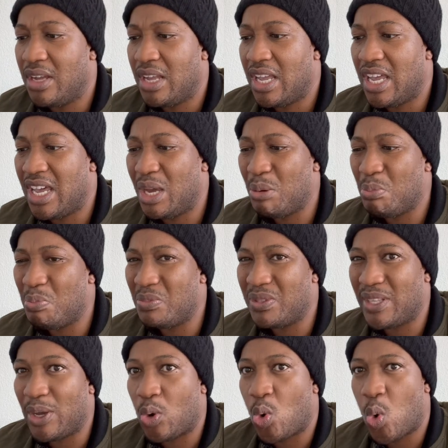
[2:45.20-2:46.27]
um,
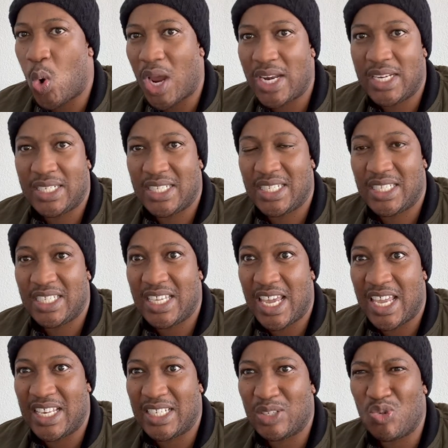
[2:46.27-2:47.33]
the quality
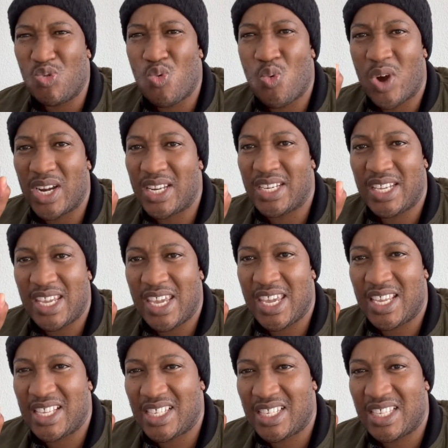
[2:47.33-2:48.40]
and what it
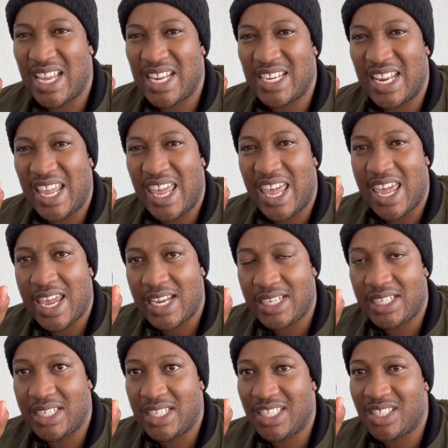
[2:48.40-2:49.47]
is that
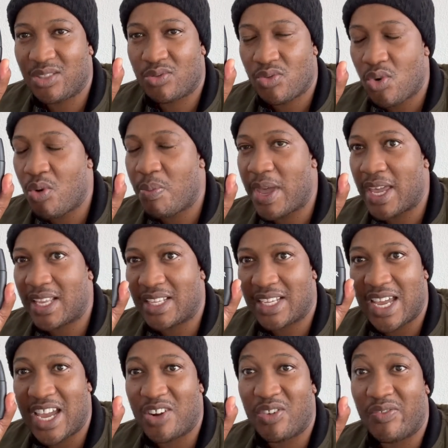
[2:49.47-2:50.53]
80s throwback
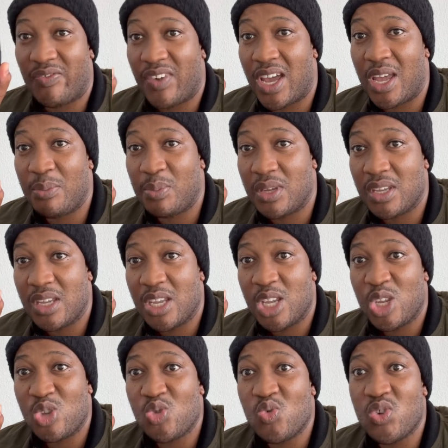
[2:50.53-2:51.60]
kind of vibe
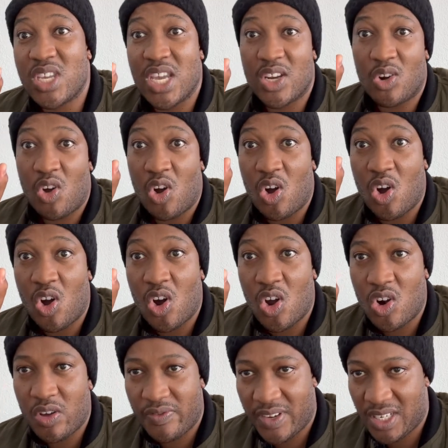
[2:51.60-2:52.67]
you get
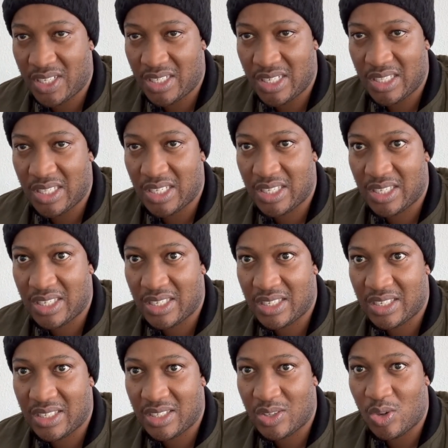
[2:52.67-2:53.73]
all of it in this
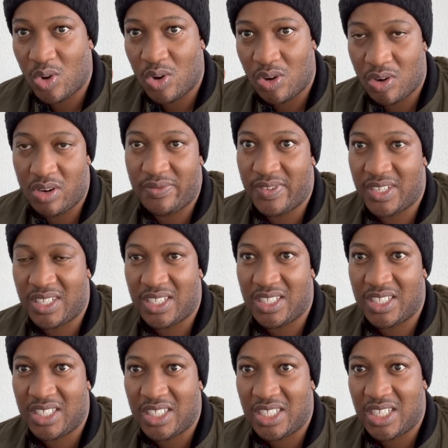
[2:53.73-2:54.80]
all of it
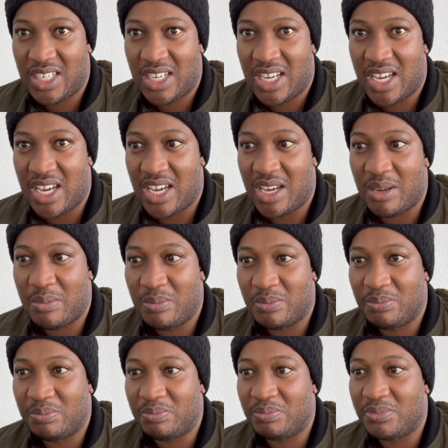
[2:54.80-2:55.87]

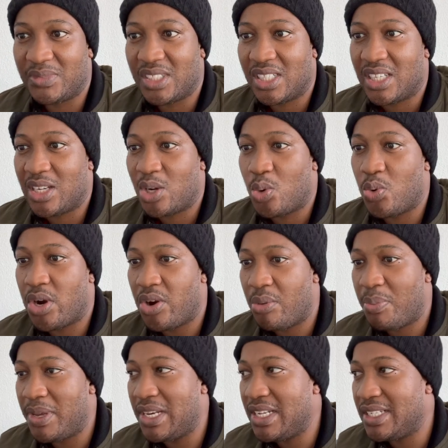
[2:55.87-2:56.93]
um,
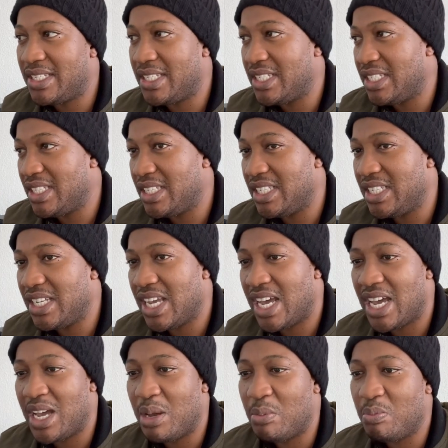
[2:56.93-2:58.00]
wearability
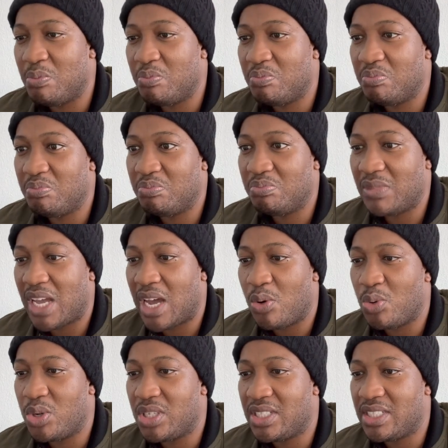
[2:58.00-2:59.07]
um i
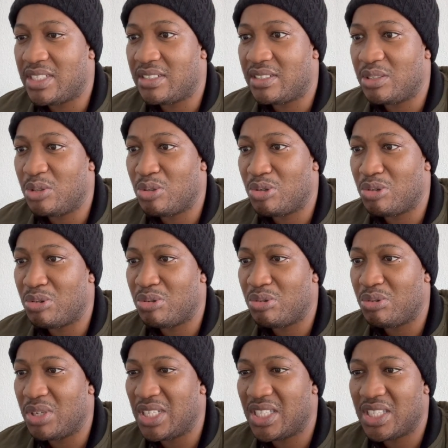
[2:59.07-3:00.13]
would you
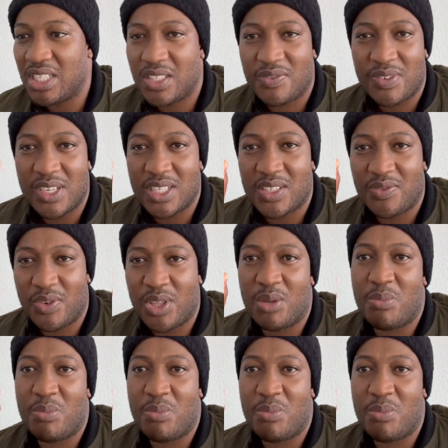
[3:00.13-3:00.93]
know it's it's it's for the